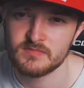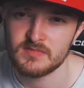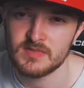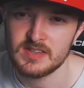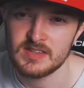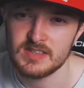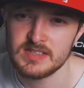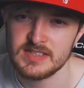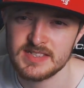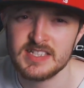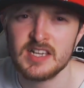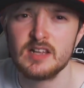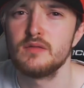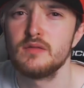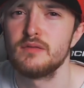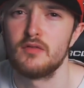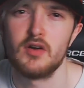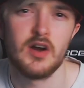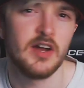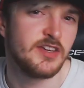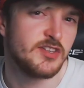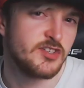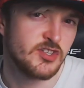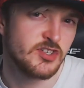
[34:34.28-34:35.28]

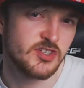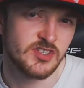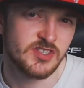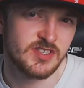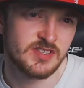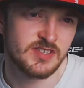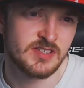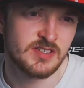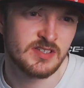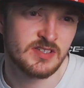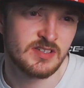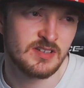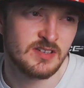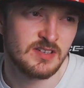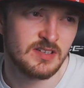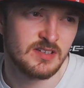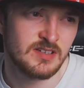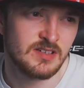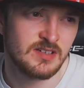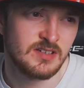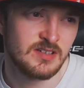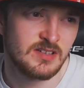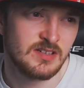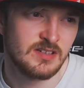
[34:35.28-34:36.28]
self-righteous,
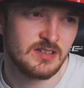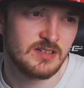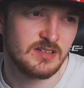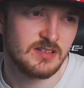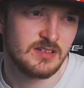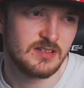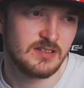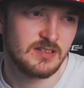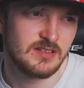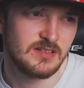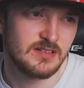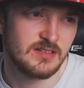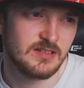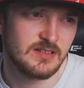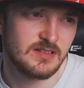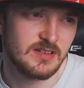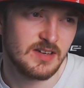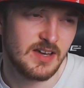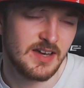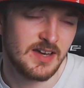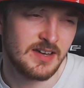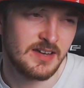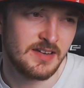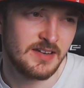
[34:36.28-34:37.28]

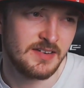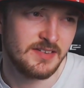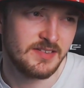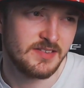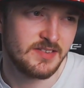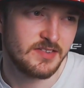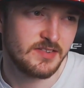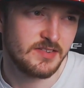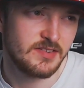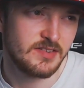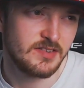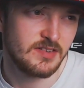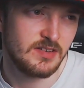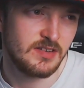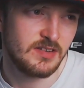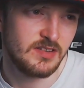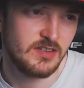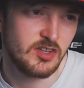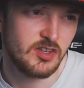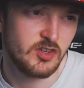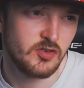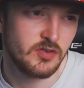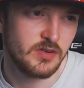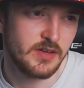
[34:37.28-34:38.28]
and,
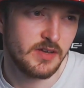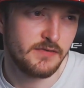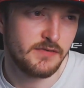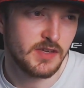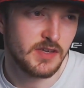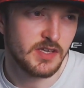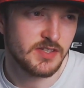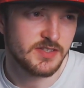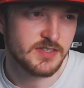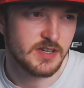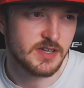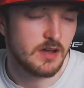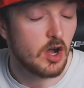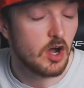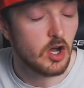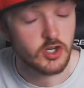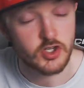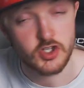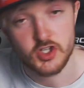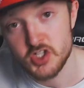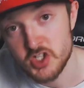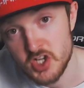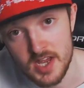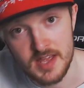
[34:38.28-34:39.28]
you know, he feels like, oh
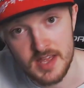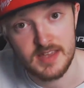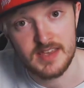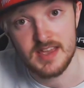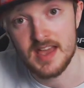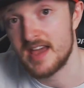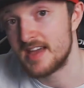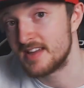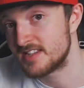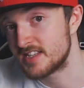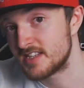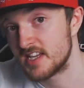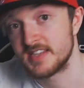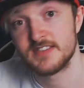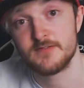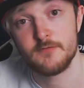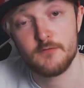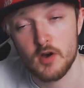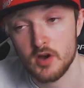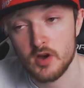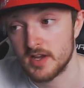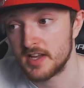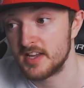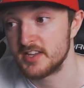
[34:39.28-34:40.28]
shit, yeah, it's
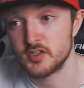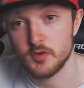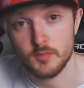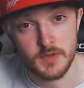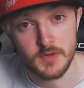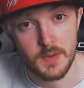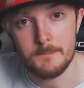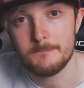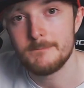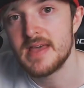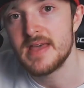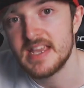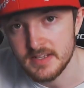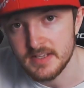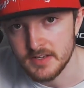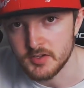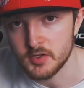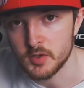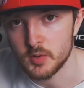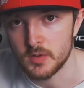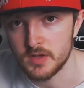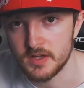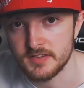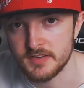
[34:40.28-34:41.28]
up to me to
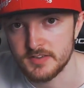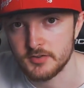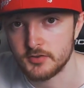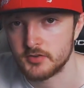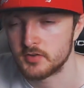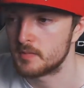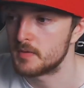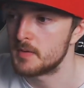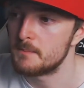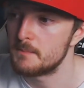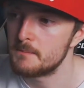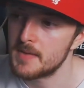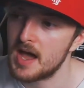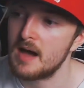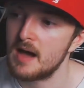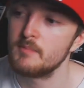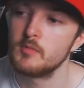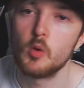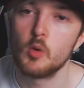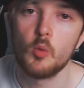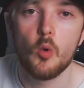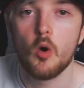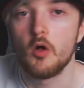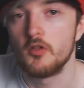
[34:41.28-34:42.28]
do this. I'm the
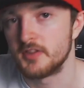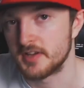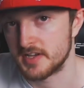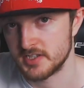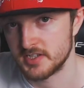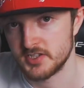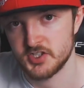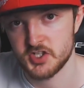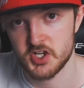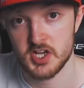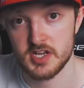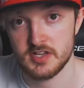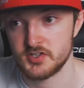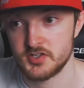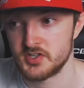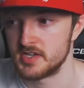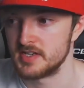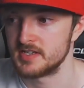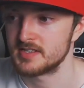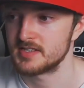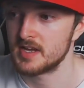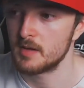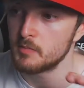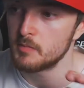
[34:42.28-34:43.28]
one that can change
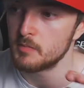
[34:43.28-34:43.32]
this. I'm the